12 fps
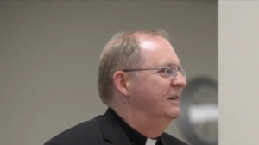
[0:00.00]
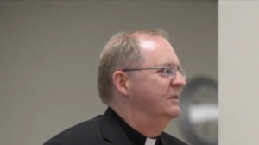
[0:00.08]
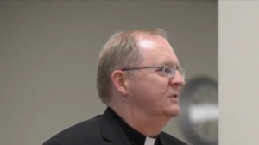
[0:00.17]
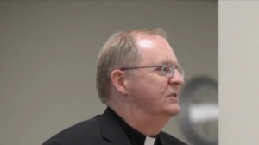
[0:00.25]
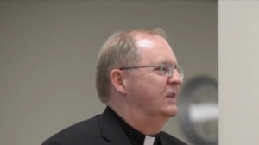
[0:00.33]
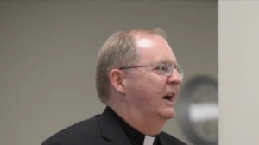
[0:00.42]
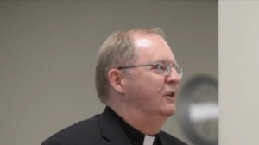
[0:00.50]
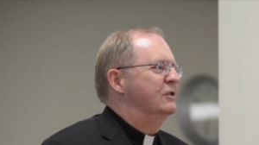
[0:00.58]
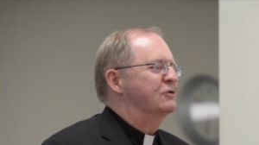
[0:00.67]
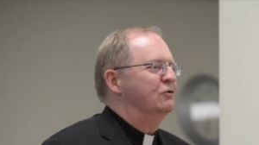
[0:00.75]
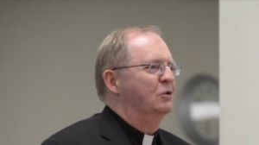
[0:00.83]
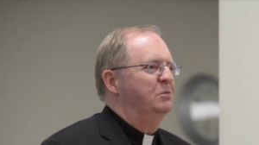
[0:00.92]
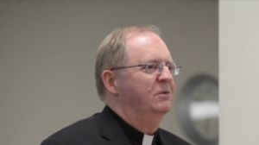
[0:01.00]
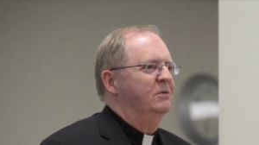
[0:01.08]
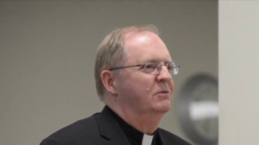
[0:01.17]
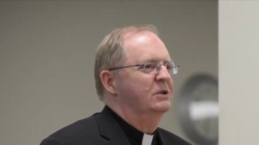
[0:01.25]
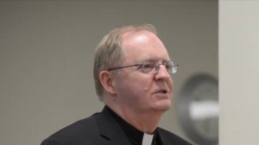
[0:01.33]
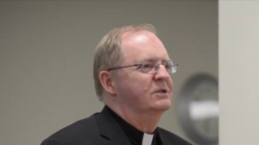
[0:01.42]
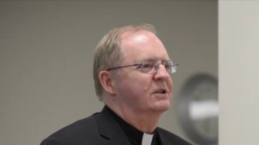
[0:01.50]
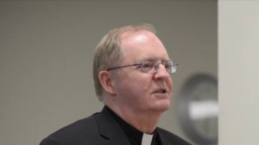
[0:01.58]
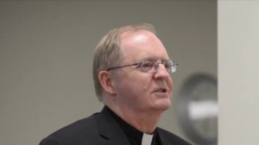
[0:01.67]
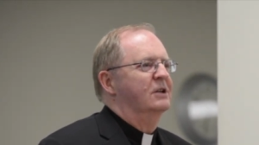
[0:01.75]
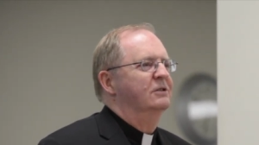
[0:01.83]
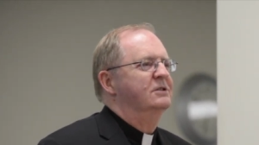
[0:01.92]
The Stiers group, which is a
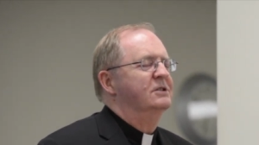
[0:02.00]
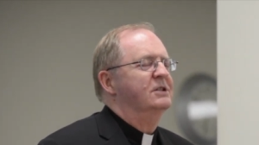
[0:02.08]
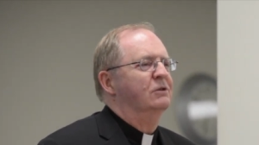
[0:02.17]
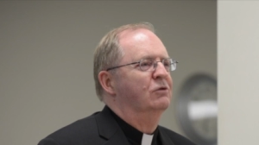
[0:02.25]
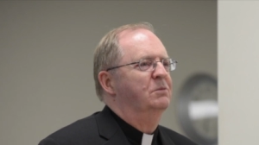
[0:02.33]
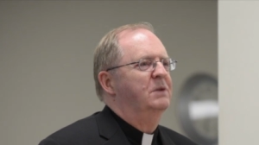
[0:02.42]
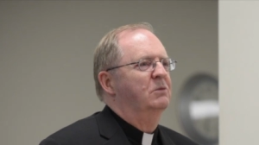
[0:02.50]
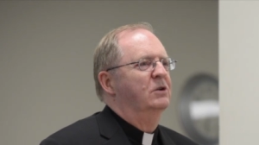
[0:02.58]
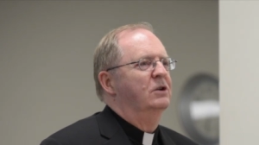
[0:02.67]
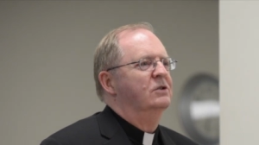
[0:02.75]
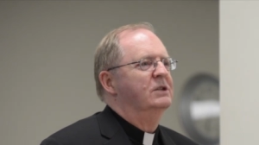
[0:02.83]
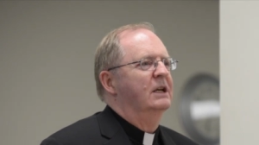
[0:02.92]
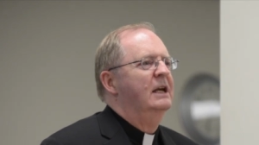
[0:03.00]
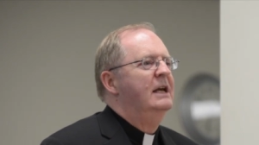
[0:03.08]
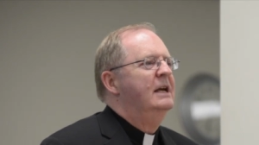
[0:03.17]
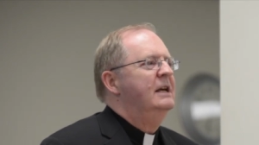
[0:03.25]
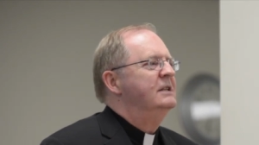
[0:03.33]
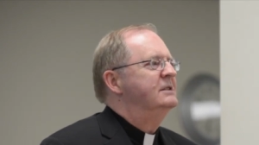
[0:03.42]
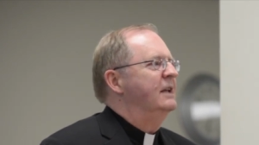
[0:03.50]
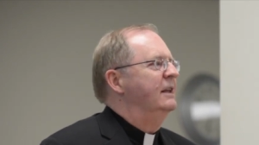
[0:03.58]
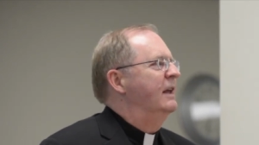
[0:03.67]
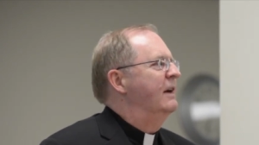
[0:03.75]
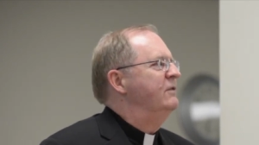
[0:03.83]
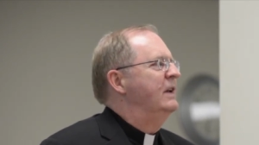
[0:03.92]
consultancy group that we're using, say
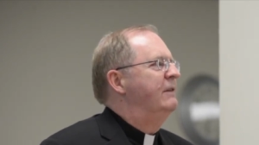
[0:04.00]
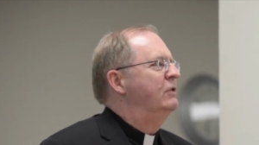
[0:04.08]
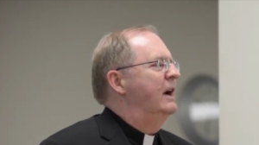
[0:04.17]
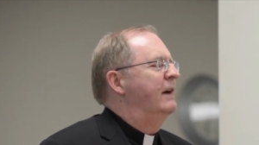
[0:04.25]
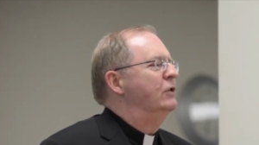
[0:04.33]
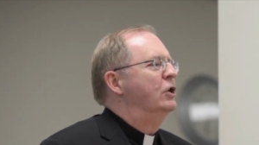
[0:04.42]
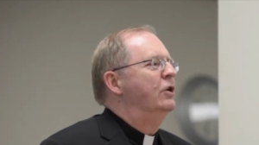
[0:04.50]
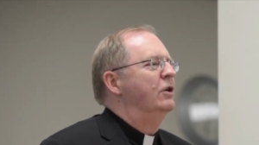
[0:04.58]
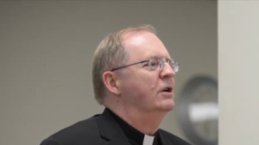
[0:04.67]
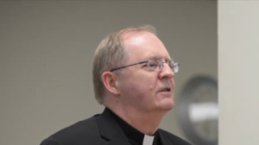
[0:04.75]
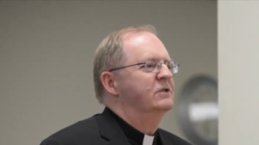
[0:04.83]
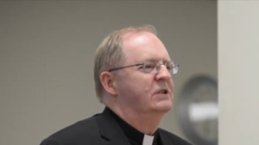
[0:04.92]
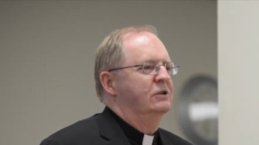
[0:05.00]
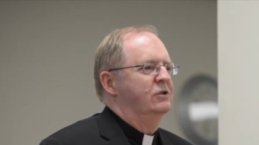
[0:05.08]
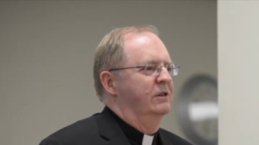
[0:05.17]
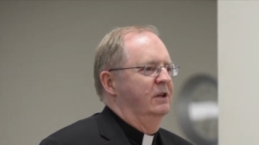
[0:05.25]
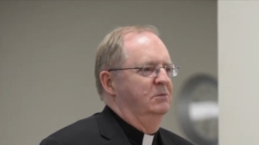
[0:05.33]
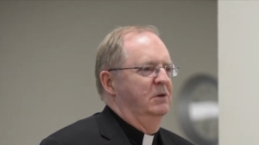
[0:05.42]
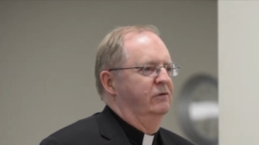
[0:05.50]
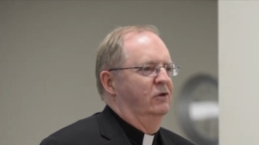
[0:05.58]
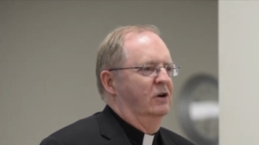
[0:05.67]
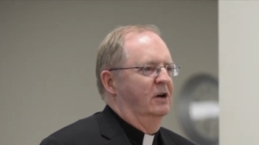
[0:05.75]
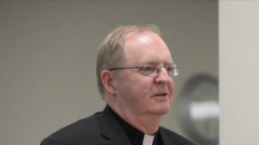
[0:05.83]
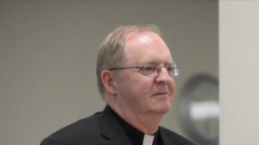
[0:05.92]
they have never ever heard of such a thing
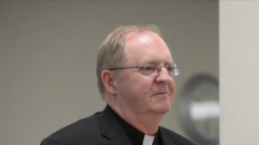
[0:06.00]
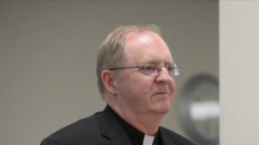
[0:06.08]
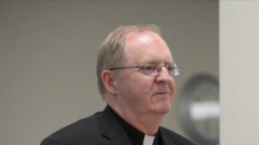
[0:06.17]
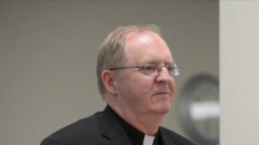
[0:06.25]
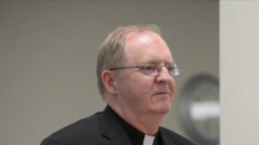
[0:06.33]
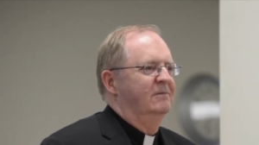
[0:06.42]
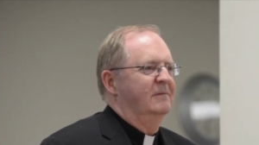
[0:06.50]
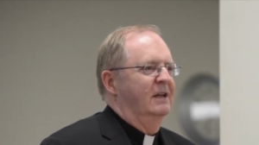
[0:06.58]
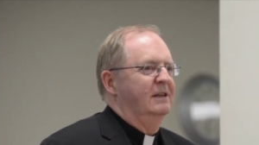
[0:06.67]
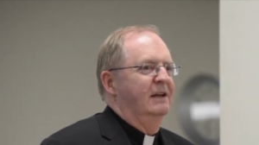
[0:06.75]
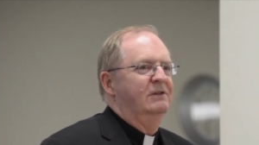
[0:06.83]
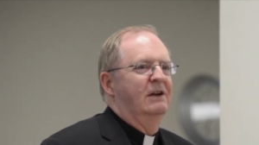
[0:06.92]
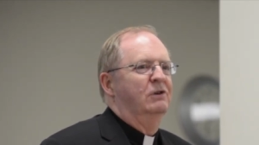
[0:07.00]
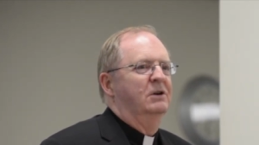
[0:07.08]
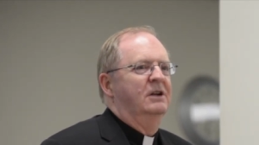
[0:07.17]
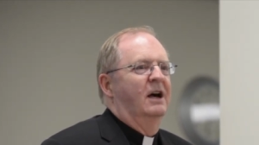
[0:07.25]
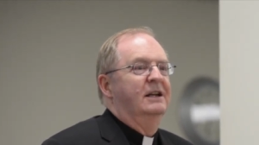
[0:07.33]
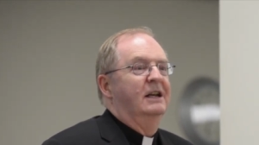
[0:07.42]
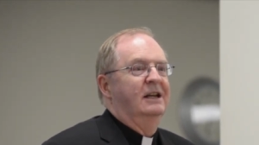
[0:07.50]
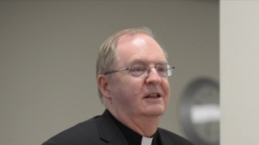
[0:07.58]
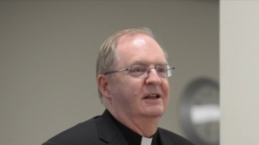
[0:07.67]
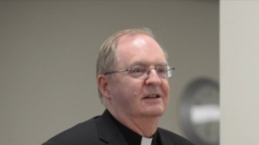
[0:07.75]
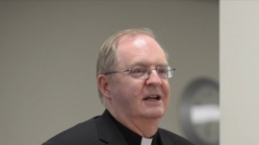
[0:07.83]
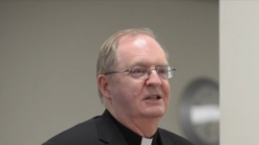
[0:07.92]
before. And they've never done
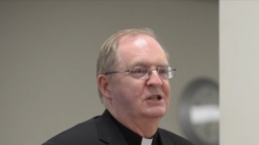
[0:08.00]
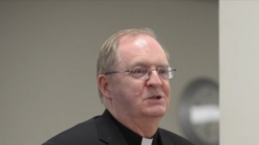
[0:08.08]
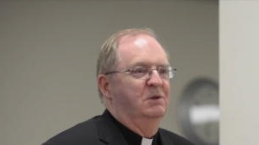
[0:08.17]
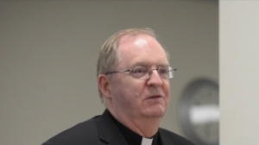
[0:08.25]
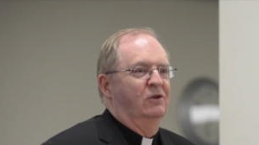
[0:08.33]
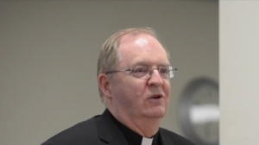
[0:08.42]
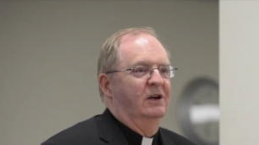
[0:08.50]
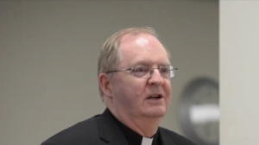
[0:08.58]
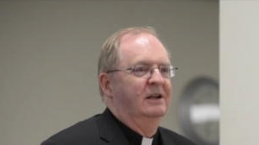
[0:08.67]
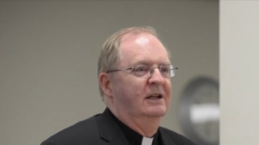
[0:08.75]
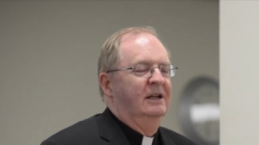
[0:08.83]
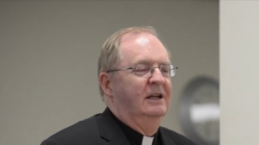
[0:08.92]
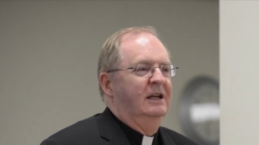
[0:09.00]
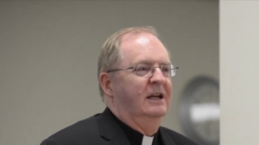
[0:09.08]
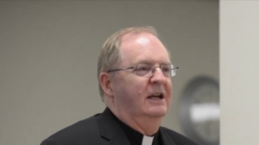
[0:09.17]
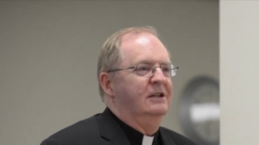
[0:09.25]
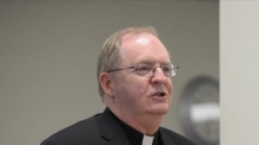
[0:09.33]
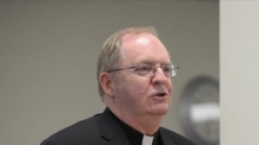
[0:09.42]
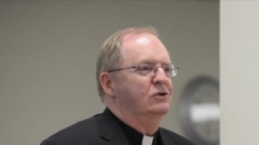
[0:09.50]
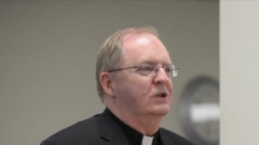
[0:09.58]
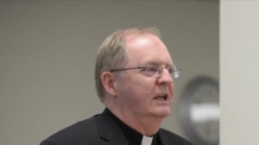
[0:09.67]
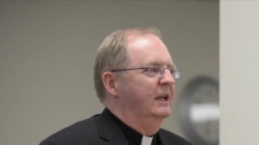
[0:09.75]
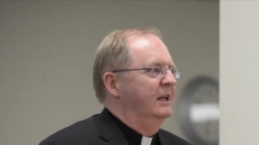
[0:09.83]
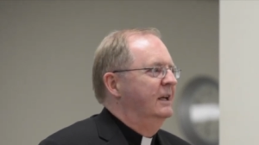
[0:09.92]
anything like this before. It's
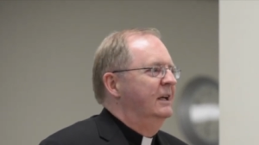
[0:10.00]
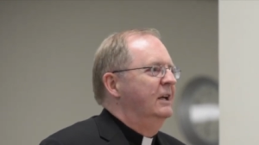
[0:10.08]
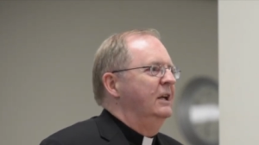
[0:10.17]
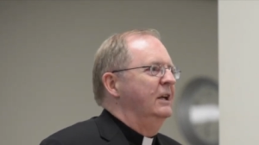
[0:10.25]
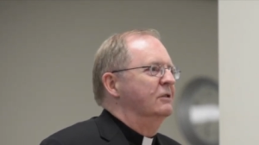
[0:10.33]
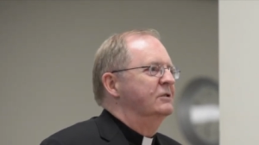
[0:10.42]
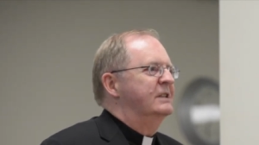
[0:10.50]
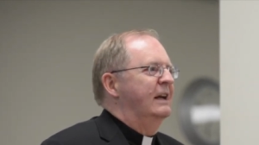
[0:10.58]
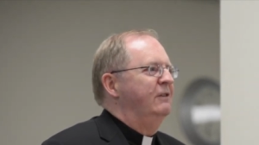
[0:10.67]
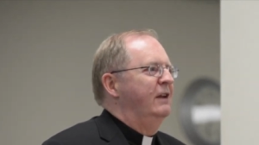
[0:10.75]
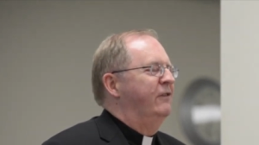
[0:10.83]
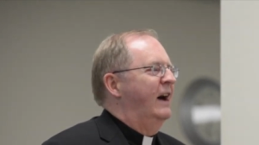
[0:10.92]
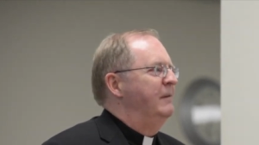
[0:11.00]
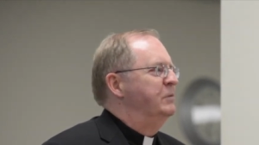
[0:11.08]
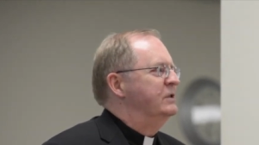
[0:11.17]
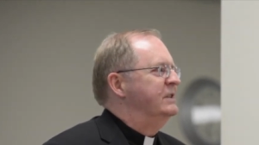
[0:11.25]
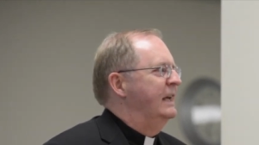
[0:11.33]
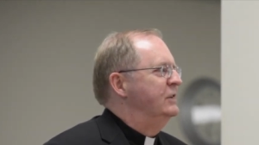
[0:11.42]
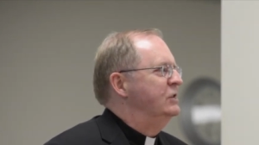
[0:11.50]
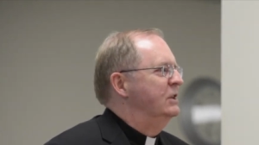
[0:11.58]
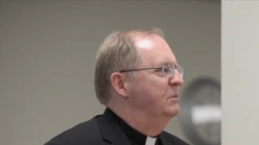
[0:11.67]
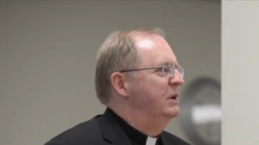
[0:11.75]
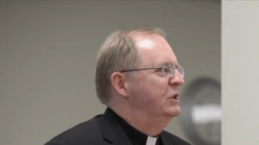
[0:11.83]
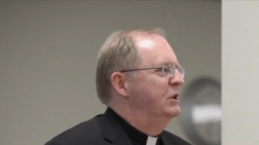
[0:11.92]
usually 75% to
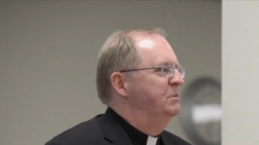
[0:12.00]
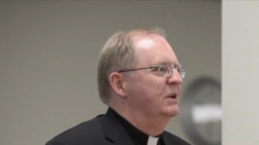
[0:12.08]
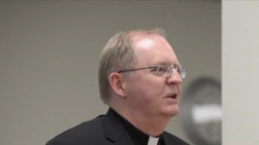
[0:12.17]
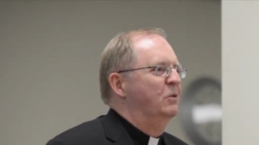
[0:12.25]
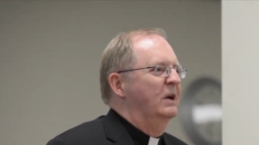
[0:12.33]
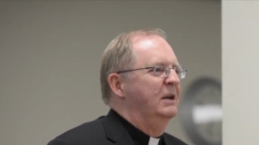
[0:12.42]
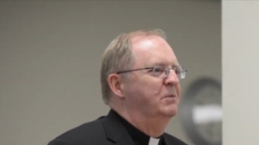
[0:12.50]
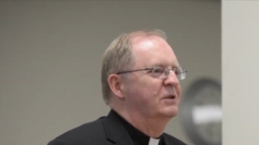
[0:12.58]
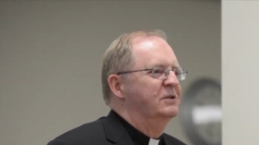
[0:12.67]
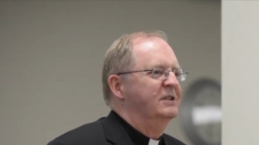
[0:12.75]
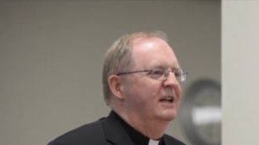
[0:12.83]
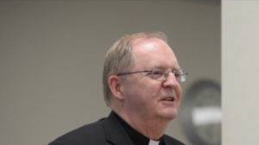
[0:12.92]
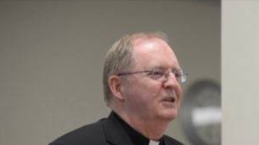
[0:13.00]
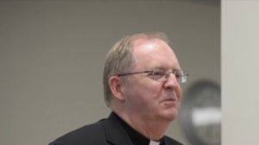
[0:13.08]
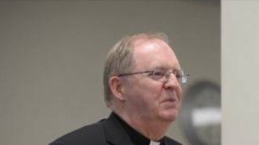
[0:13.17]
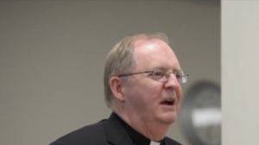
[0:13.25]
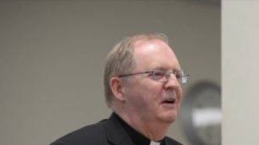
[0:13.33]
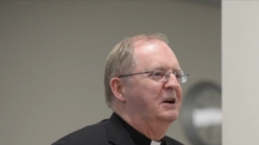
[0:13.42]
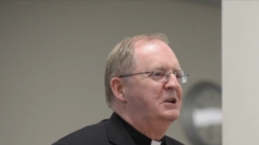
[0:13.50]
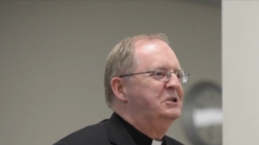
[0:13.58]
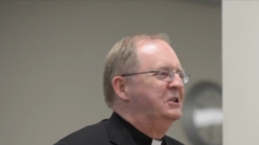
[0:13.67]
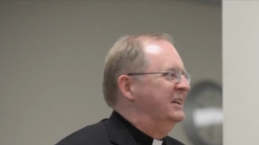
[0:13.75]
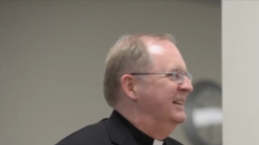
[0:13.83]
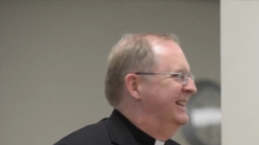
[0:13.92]
the bishop and 20% to the
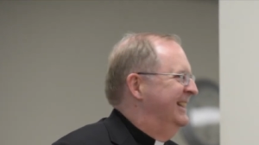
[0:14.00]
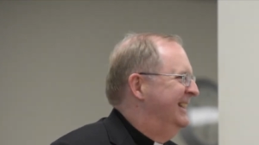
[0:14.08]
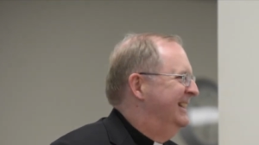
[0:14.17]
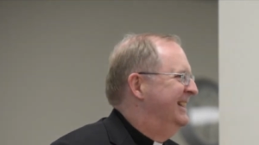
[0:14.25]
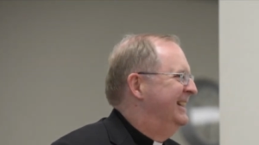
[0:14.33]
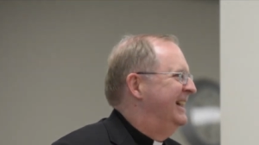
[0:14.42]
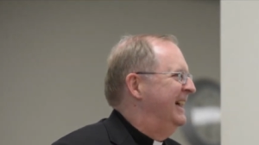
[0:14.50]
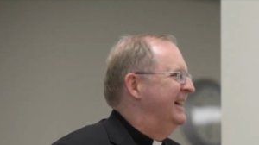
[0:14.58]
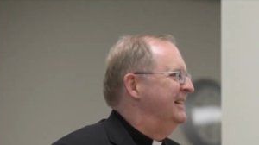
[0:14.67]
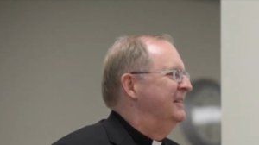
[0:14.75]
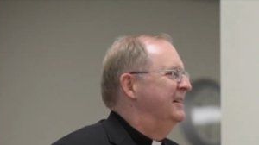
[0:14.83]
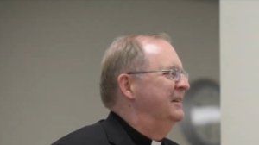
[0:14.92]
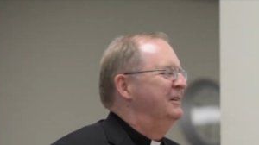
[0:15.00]
parish, and